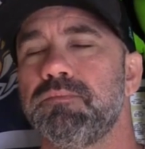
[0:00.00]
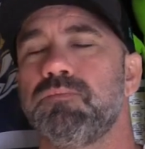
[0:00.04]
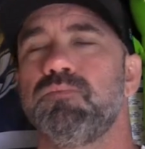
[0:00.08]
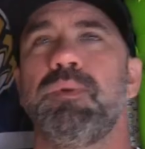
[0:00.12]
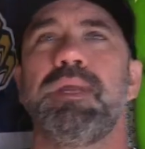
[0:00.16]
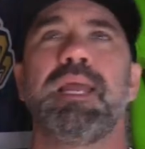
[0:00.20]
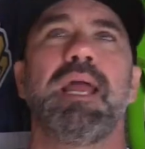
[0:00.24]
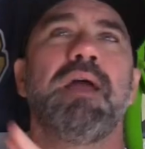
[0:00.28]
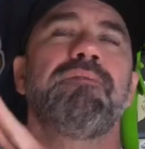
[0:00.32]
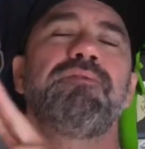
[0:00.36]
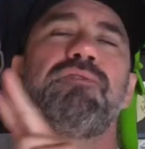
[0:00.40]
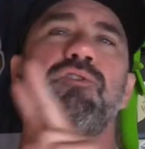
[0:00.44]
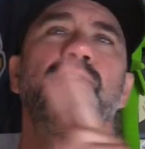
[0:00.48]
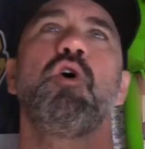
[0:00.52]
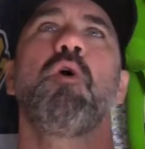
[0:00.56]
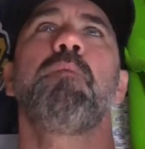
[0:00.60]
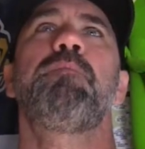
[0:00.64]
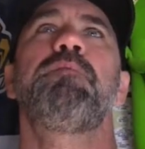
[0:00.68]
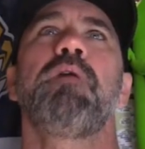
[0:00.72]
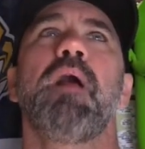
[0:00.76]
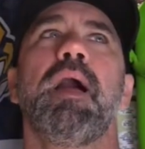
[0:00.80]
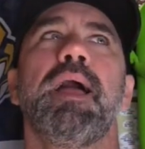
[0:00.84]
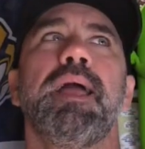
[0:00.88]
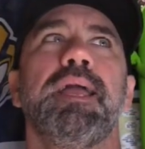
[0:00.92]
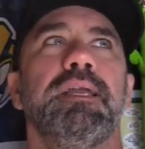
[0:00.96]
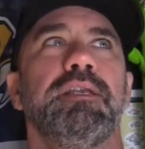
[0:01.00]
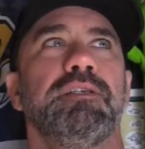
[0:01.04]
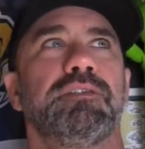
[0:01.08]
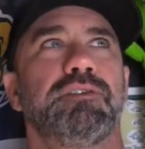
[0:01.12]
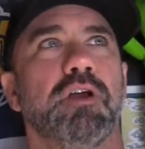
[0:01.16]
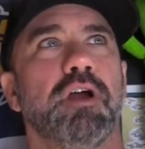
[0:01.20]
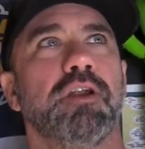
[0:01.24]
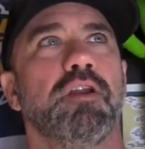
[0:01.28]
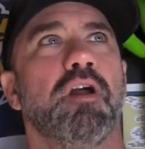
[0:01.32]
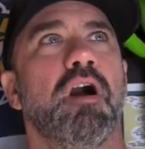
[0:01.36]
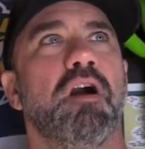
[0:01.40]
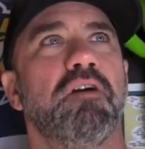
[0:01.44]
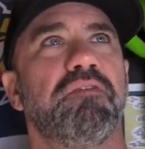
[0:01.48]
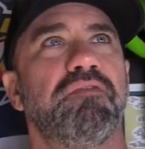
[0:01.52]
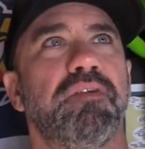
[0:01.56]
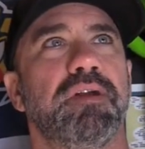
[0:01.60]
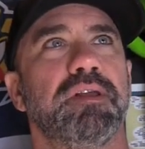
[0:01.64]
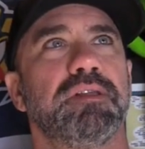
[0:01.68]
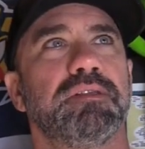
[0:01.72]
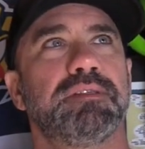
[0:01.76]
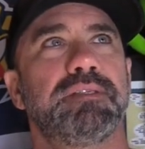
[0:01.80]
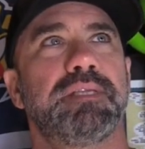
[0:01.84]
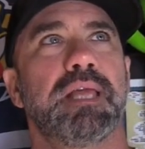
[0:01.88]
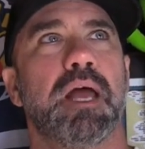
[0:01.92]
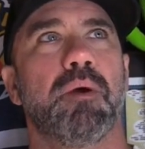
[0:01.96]
We have two plays on
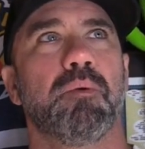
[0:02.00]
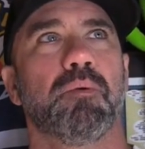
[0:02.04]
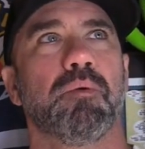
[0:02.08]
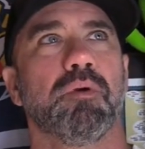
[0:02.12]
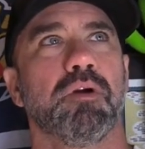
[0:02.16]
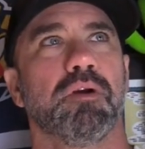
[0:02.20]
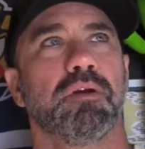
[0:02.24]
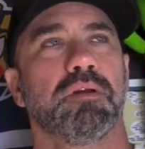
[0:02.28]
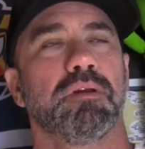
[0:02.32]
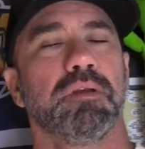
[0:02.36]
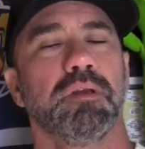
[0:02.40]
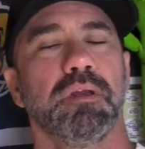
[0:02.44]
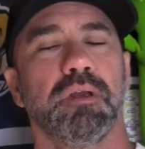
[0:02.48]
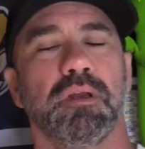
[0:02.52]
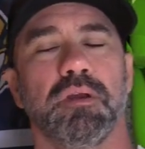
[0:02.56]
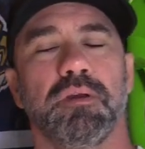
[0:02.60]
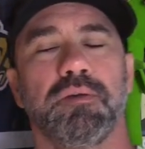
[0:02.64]
offense that work